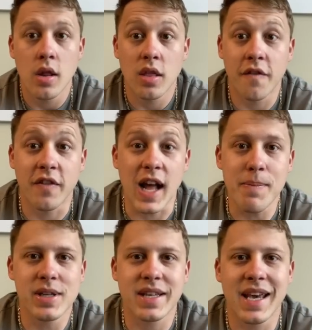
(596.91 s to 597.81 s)
The
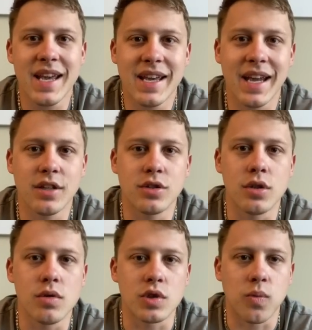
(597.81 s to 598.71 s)
flop is king, king,
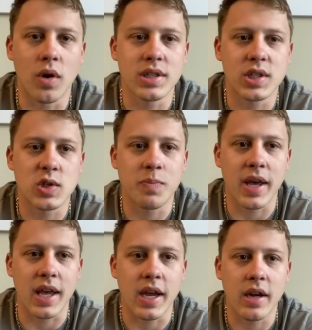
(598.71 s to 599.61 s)
deuce, one
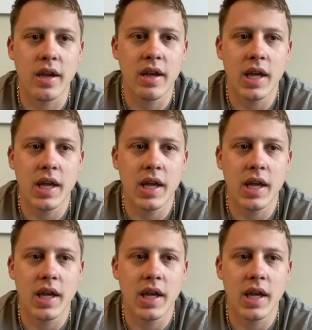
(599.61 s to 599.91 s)
spade.